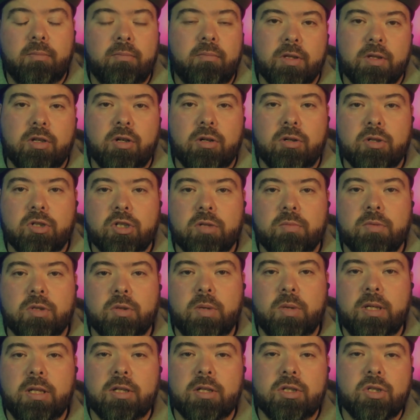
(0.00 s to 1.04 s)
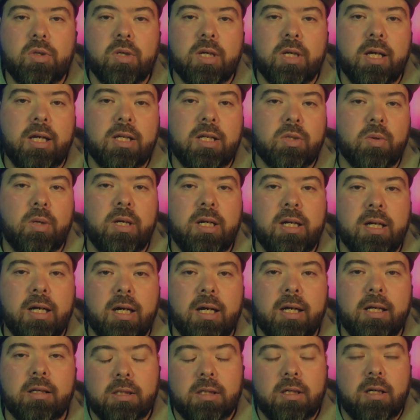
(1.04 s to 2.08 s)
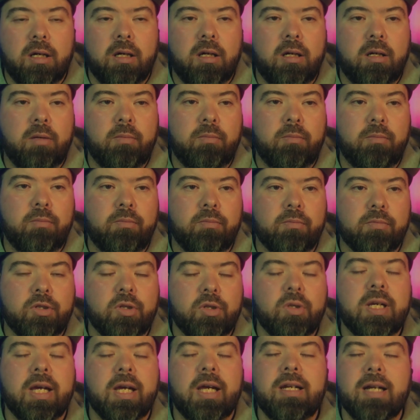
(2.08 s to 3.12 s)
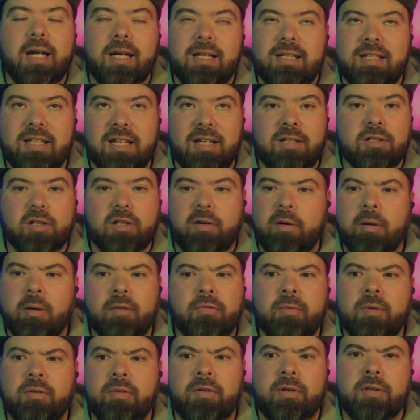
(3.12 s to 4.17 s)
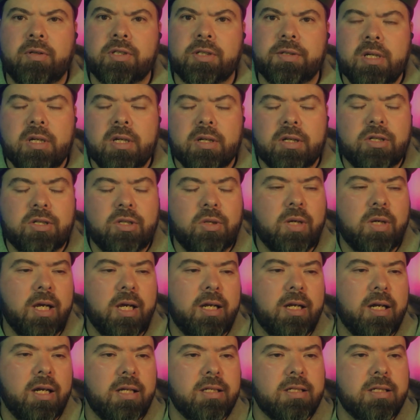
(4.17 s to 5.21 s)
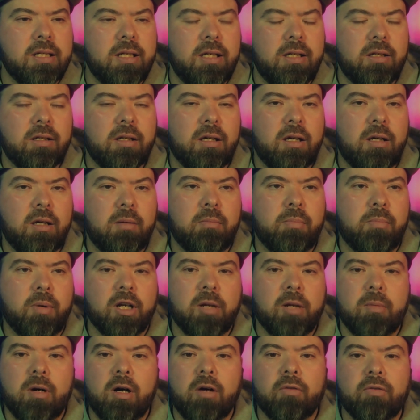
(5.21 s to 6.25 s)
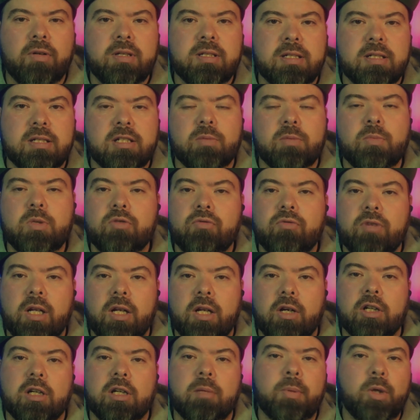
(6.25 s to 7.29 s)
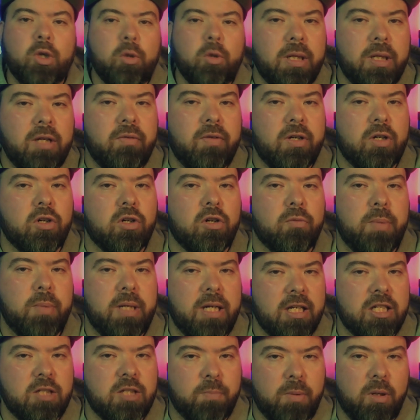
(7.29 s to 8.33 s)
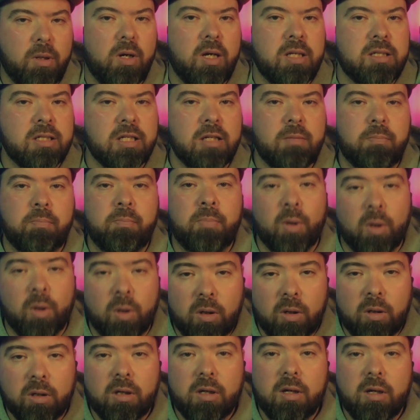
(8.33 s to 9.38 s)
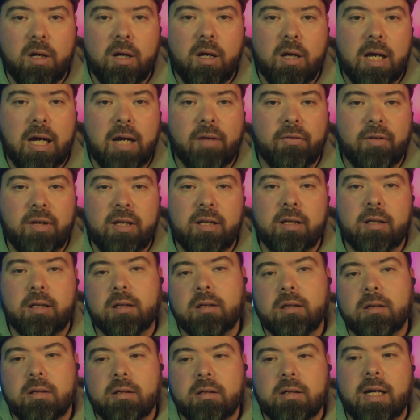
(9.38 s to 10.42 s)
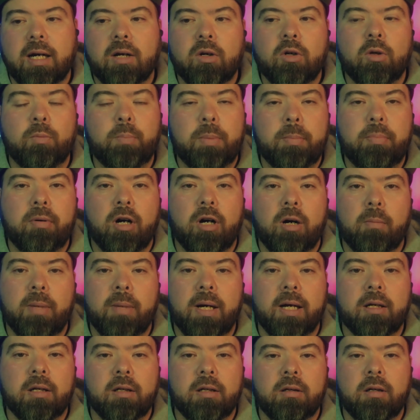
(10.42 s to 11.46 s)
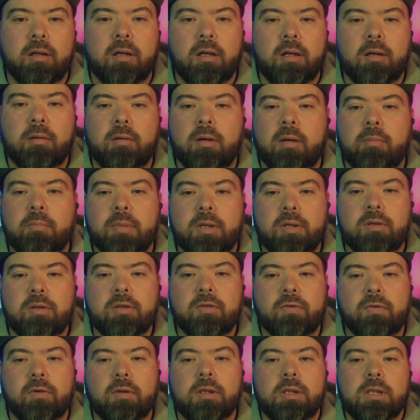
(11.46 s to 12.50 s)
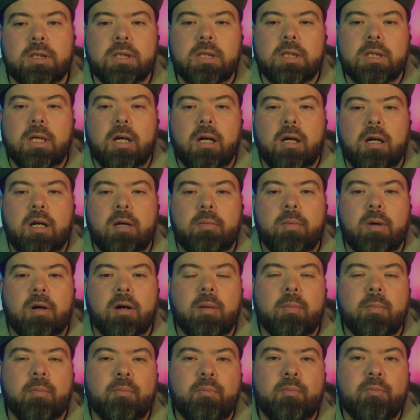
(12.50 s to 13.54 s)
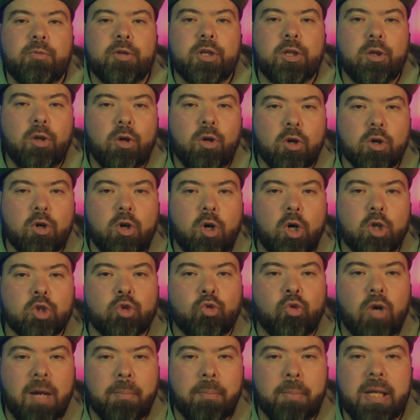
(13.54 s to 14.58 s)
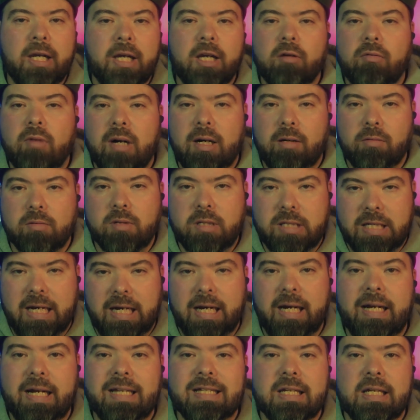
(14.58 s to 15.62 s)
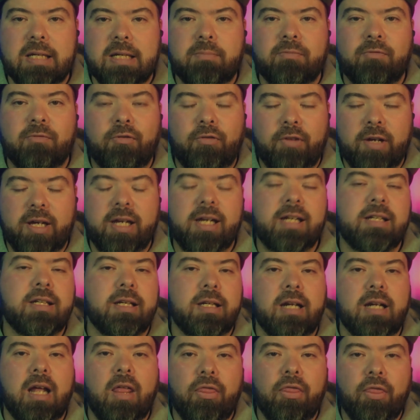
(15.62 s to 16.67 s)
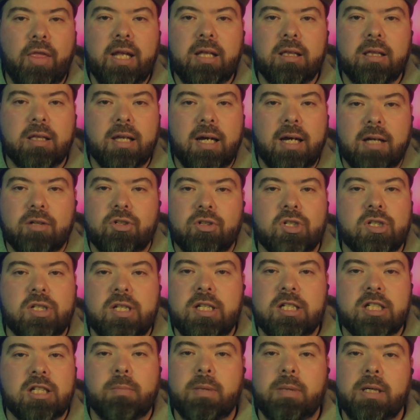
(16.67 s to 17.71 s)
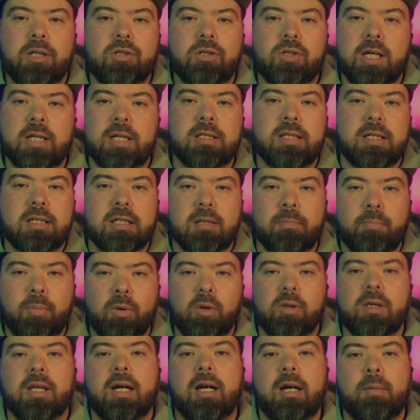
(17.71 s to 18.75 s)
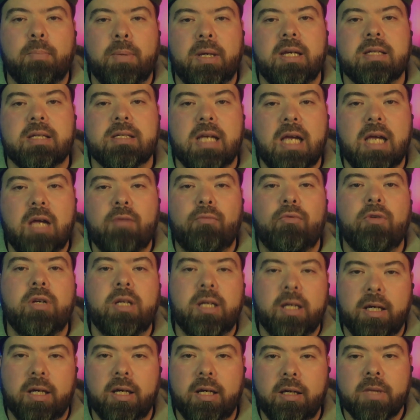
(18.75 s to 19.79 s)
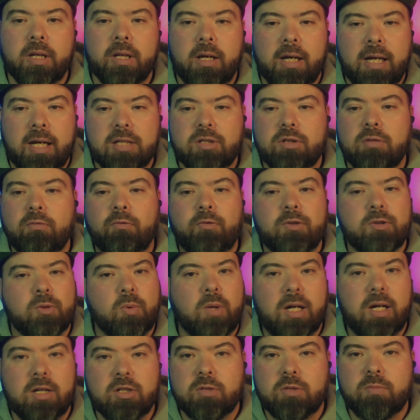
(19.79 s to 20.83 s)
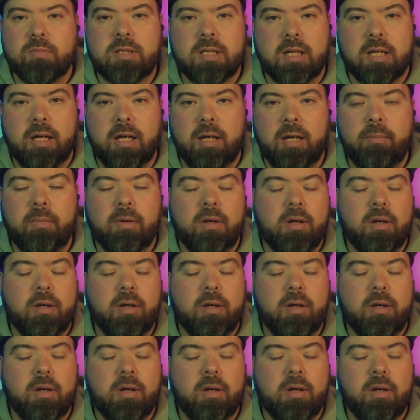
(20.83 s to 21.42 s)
custom suite. The 2K19, sorry, not from the future. The 2K19 body morphing system is really good. I do it could have been exploited, but I think that could be brought back and be useful. The logos wrapping around tight and fading, I think that just needs to be addressed. It's a bug that appears every year, has done for quite some time,